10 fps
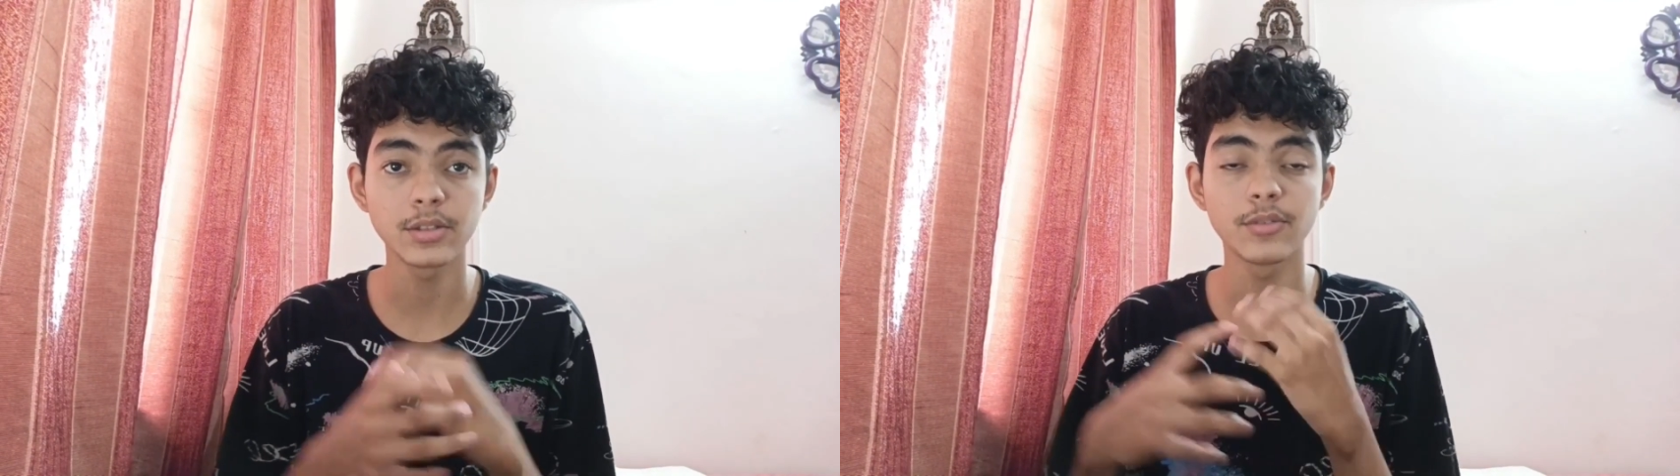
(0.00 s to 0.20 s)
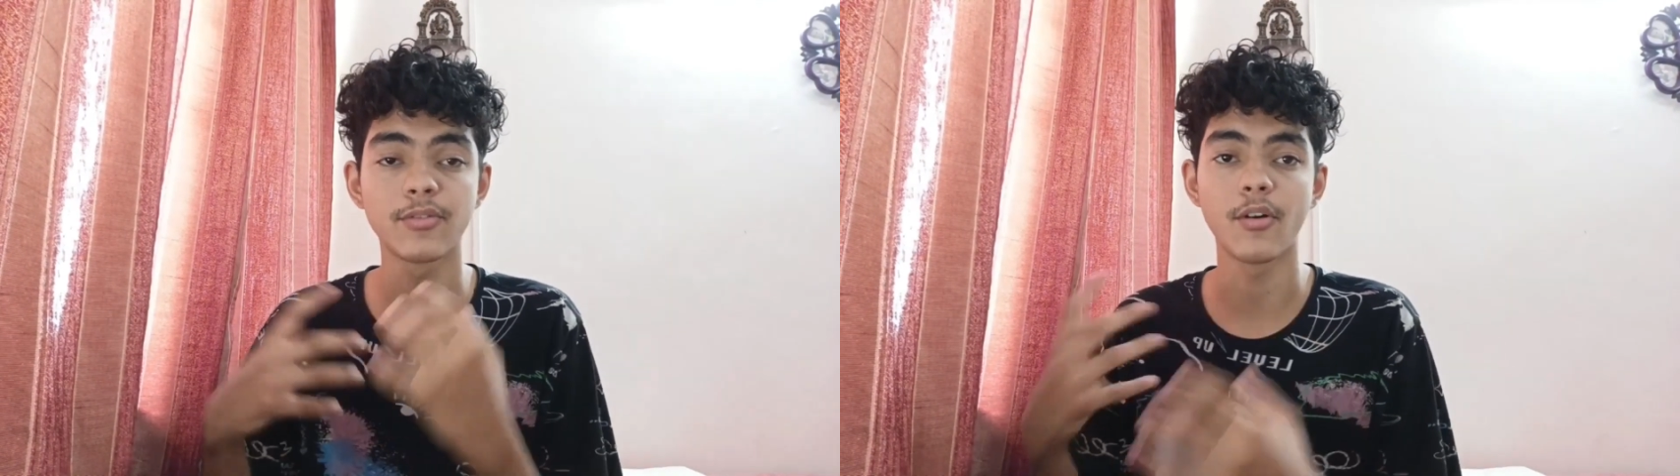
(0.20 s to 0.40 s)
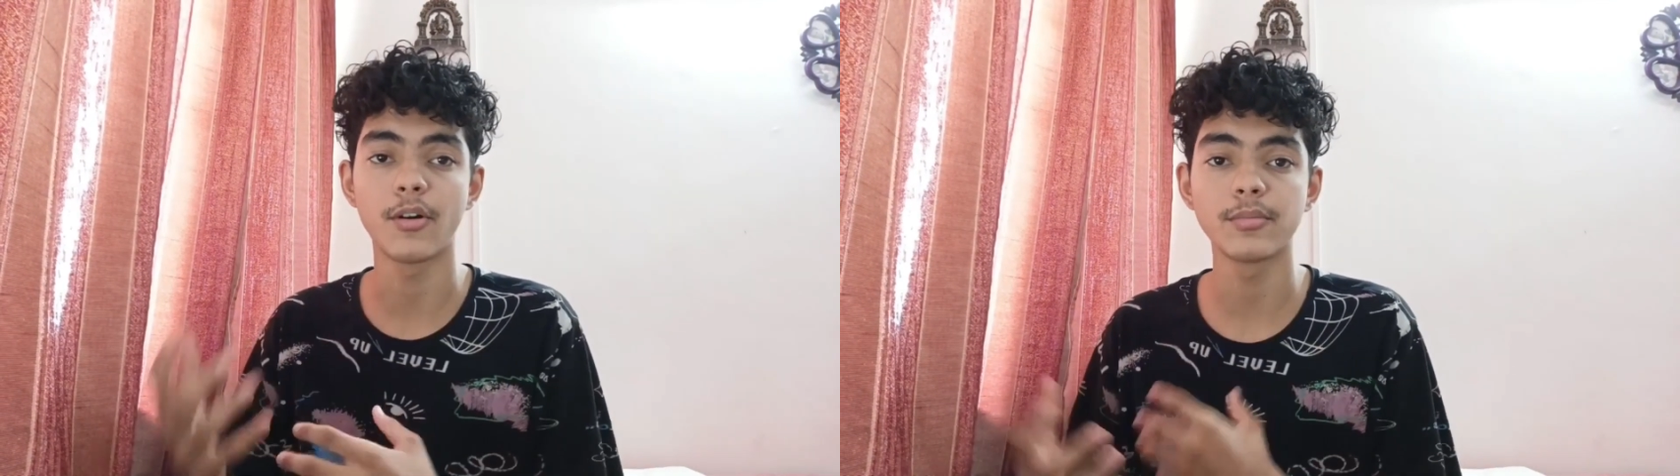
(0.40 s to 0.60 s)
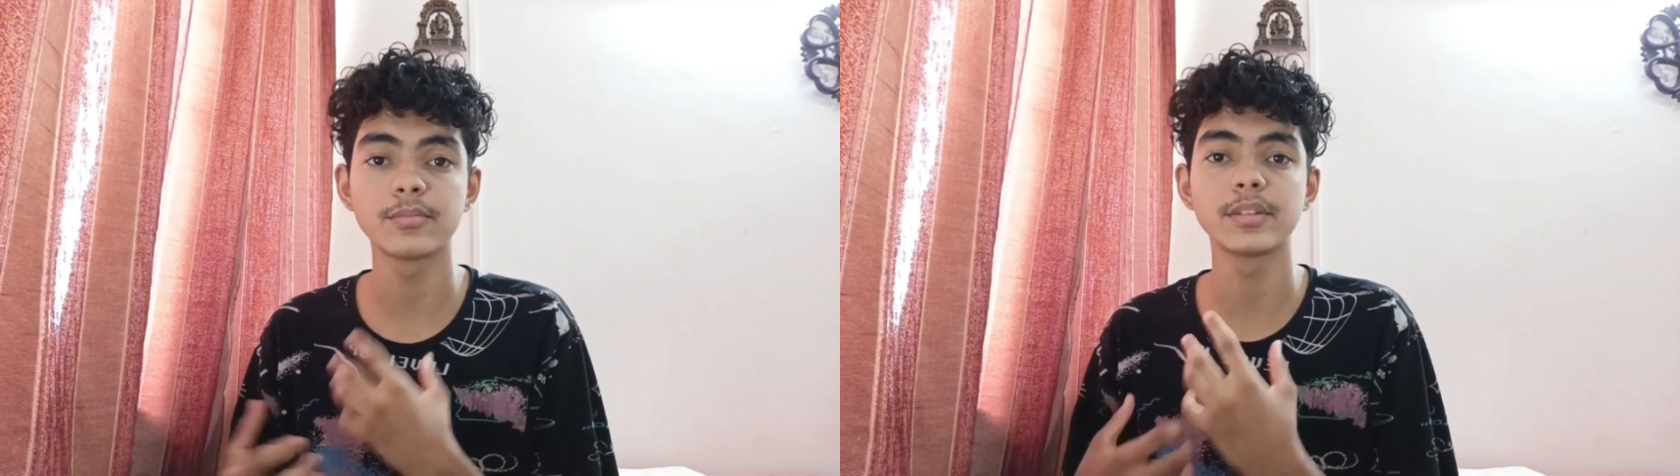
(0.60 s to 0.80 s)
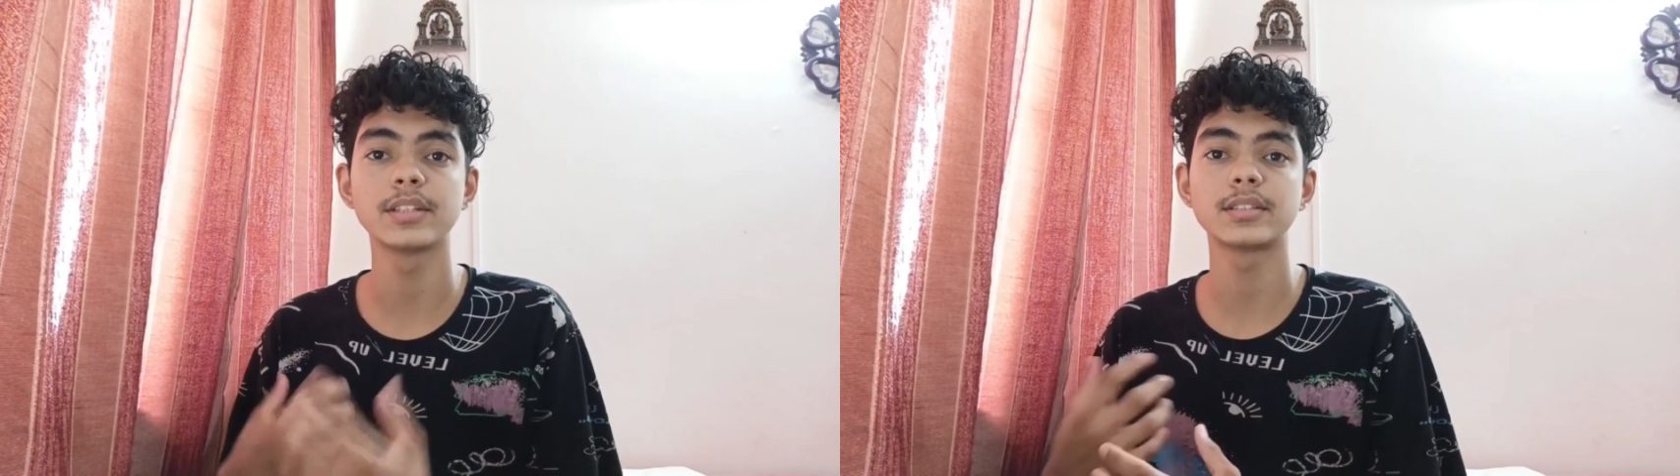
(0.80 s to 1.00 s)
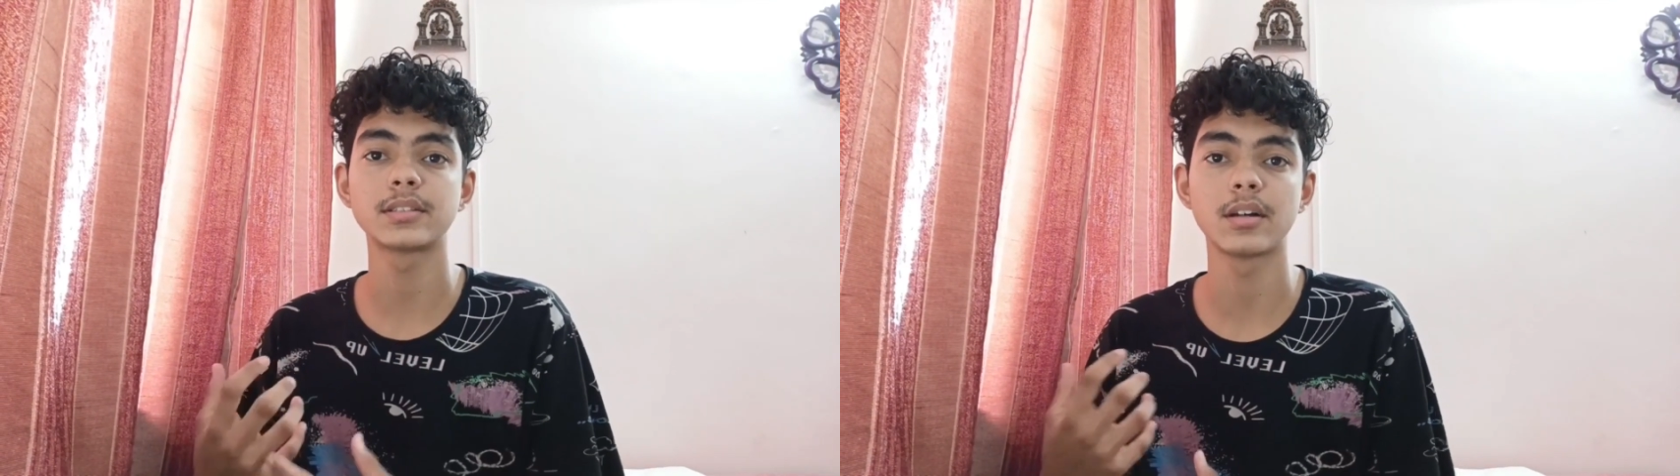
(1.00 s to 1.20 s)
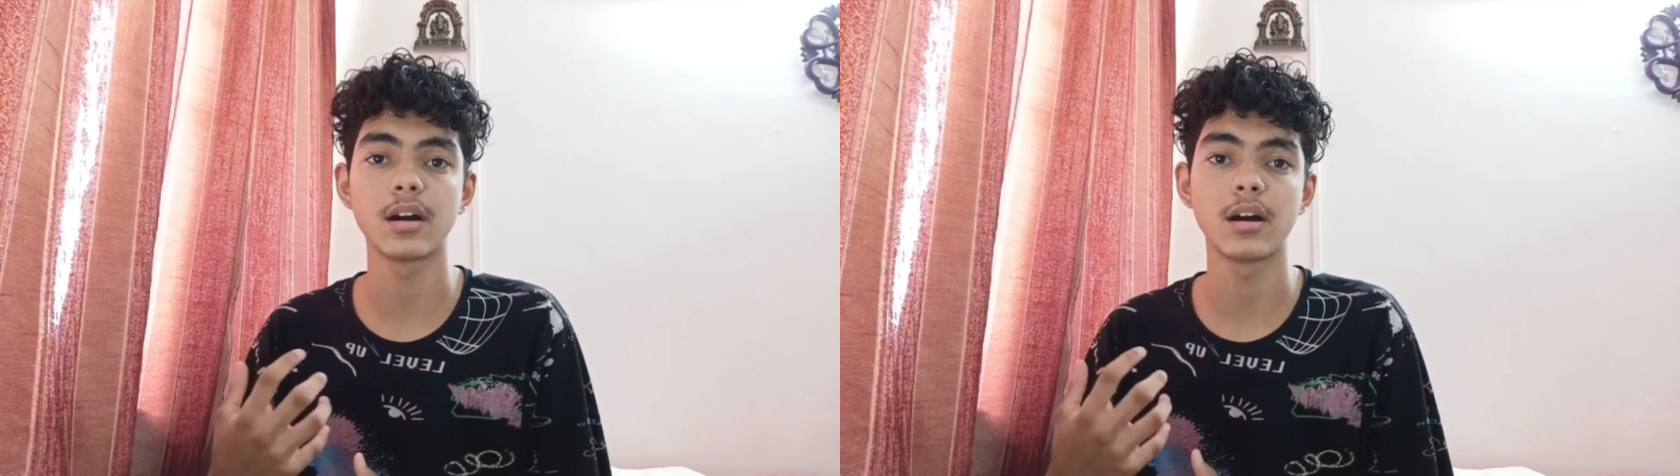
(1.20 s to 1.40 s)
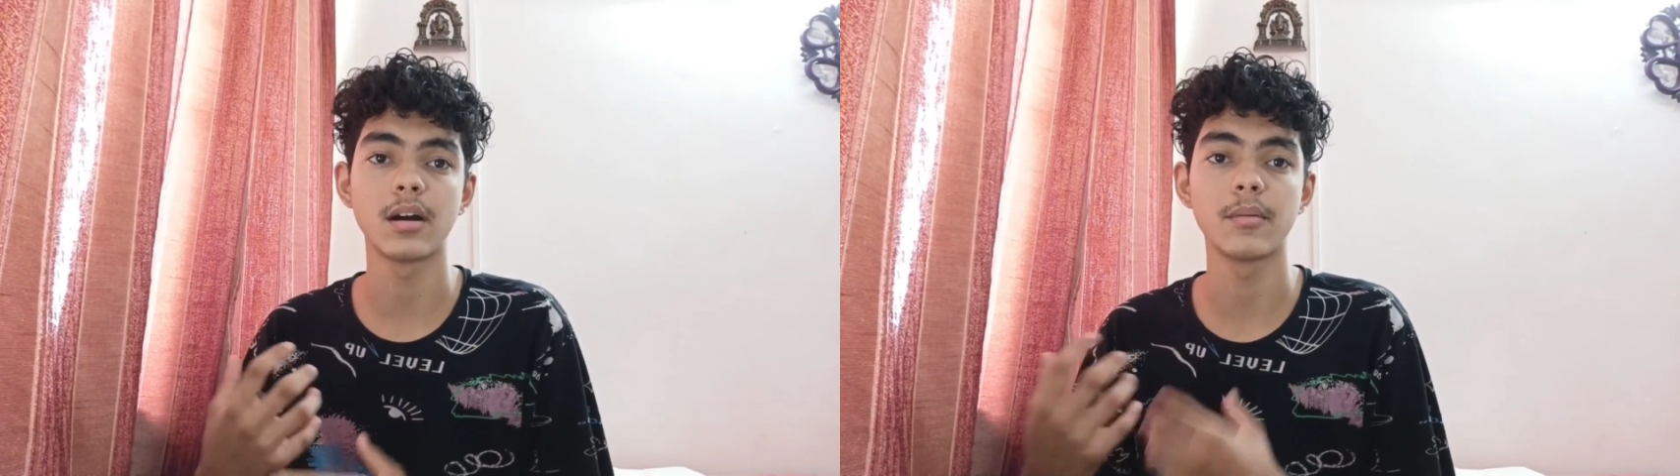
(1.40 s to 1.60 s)
to form this
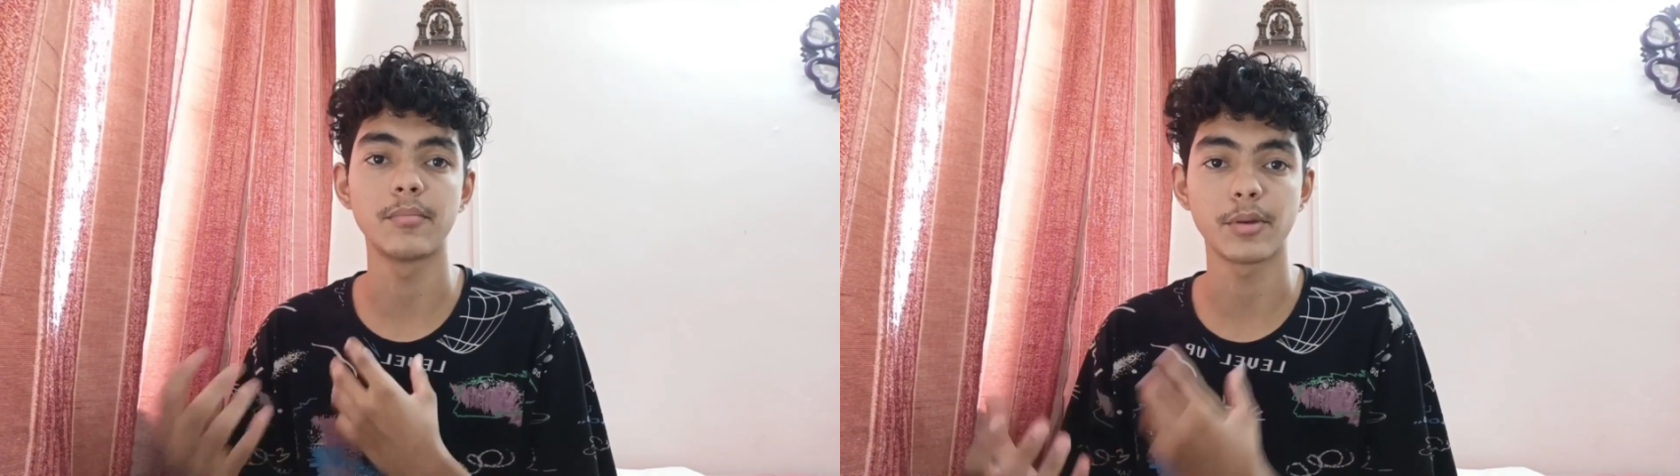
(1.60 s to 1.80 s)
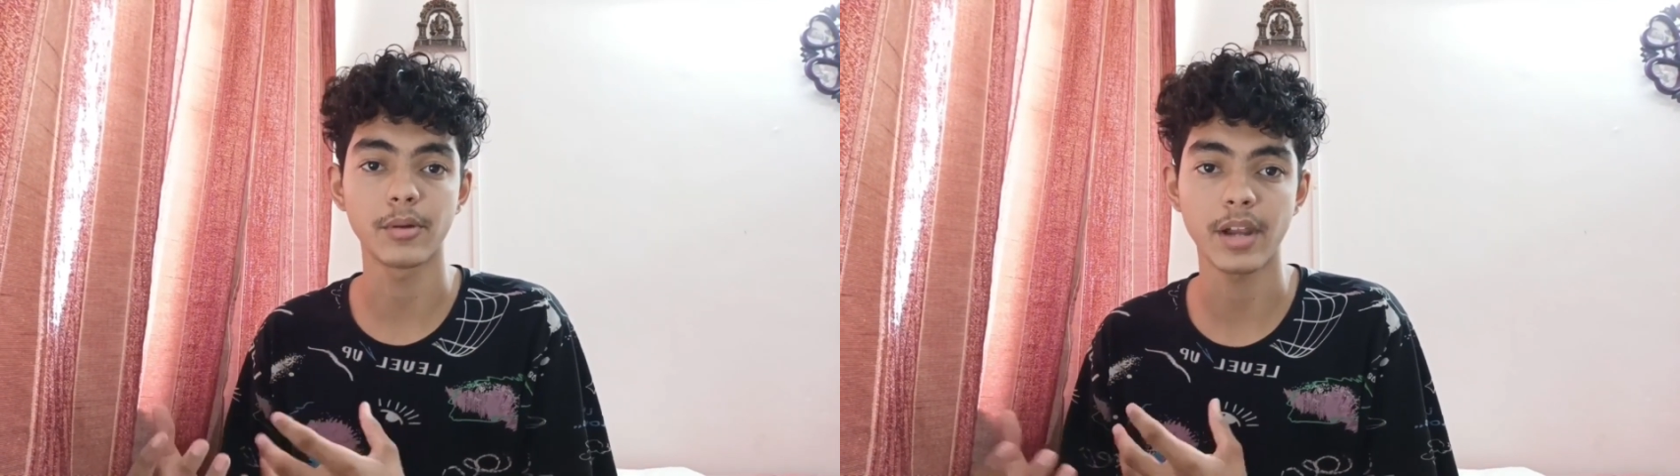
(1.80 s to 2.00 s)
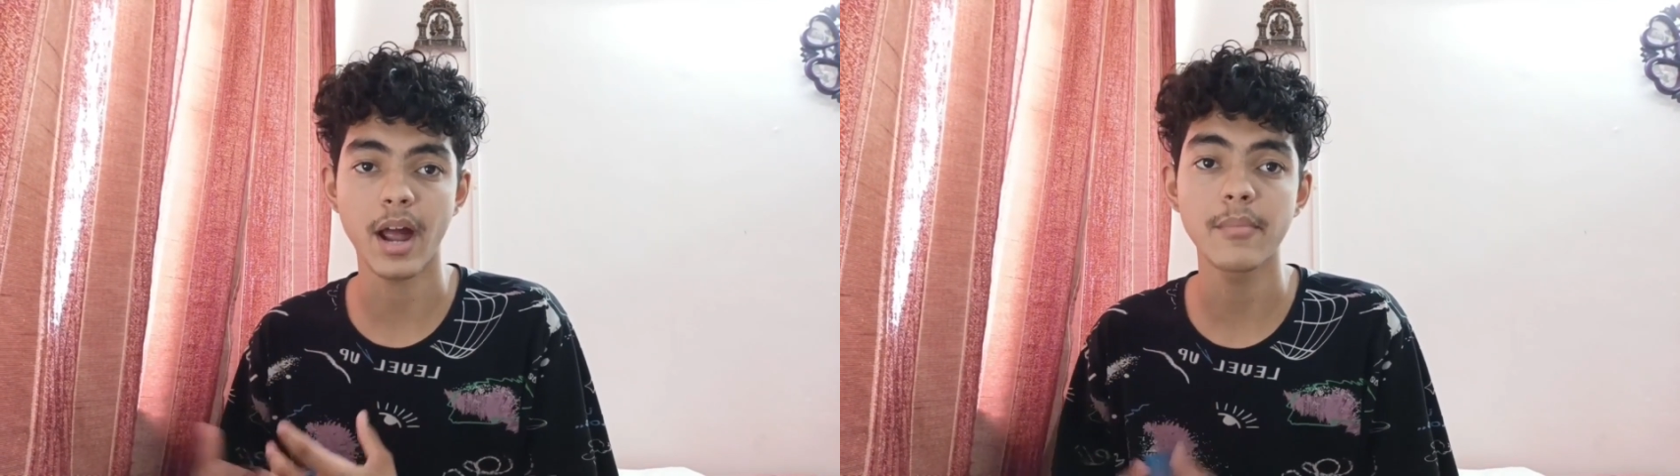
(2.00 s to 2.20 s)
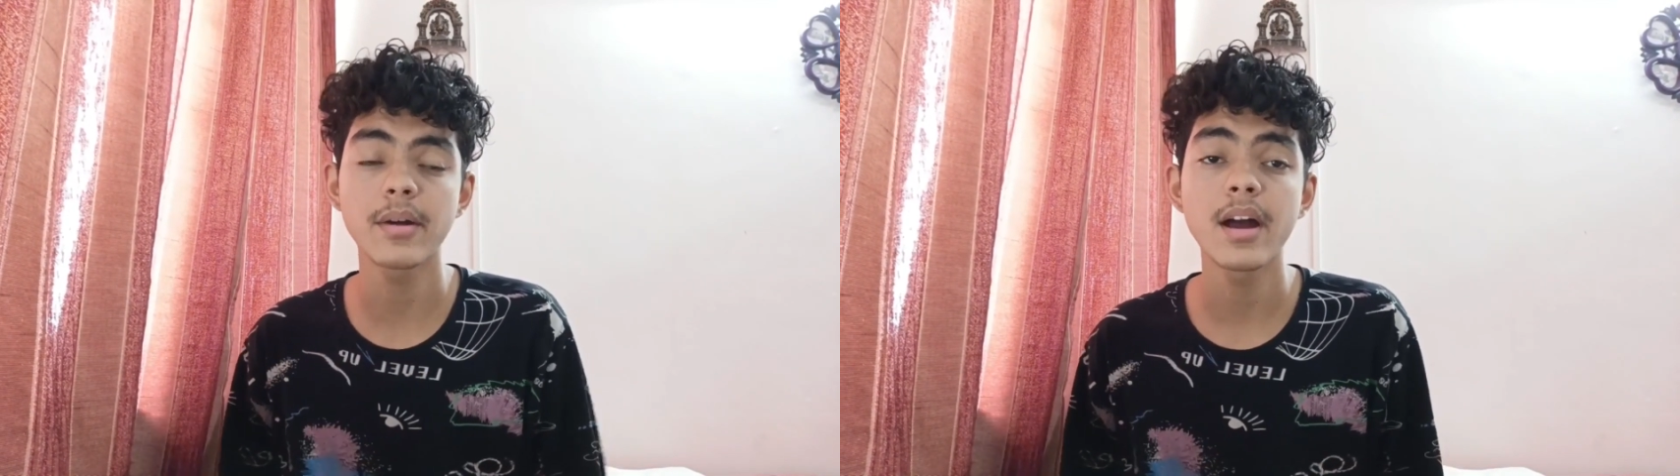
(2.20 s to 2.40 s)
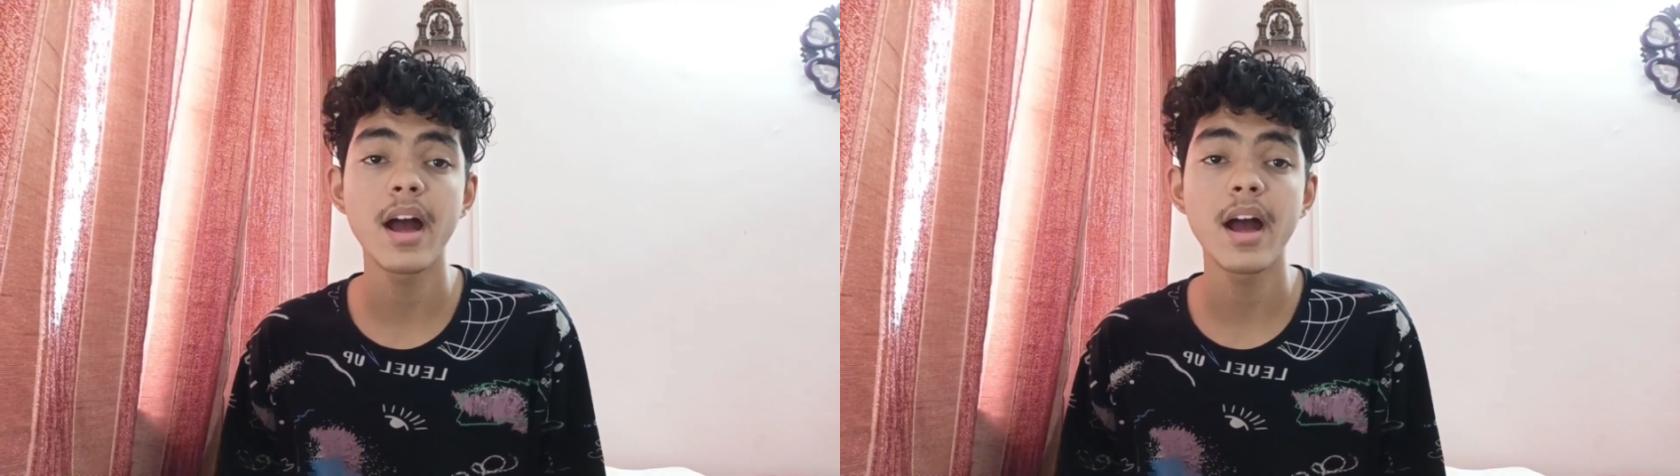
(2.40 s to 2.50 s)
program